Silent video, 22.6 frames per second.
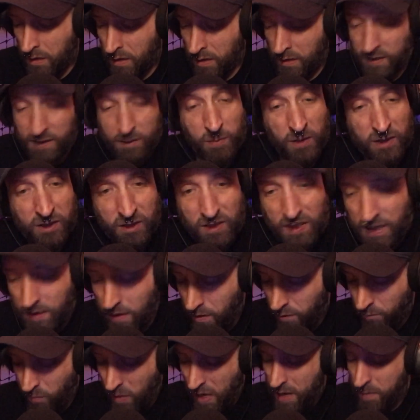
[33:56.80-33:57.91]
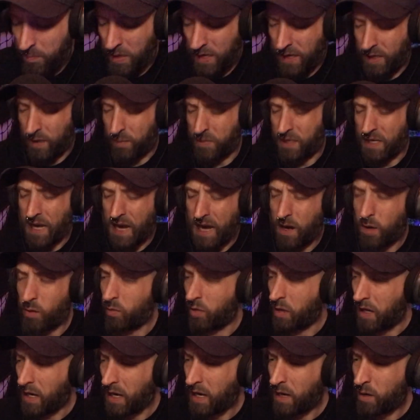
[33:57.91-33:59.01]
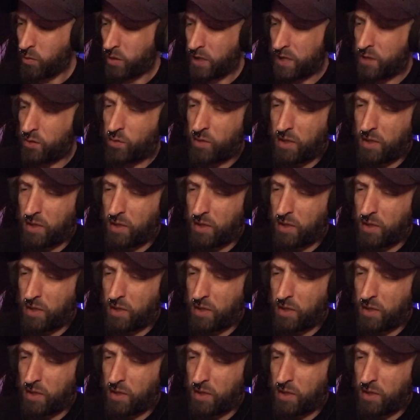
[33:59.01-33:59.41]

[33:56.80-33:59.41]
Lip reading: As much as I love Batman, I mean, how can you